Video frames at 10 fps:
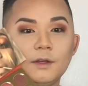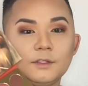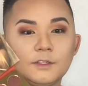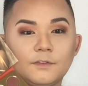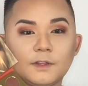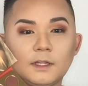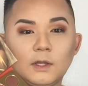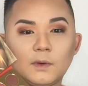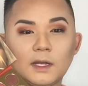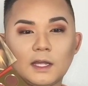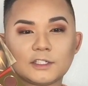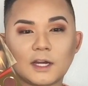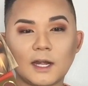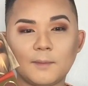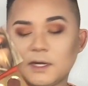So for the lower lash
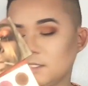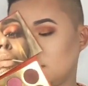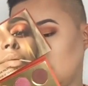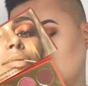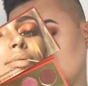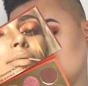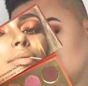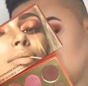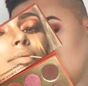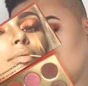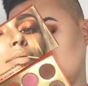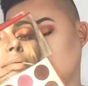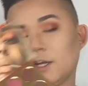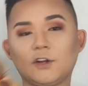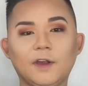line, I'm going to take the shade
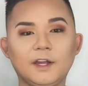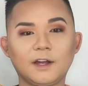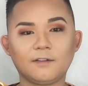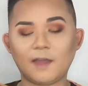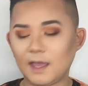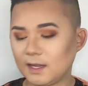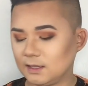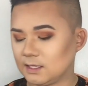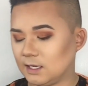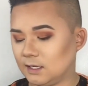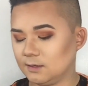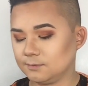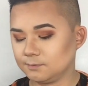here, Crater of Hecla.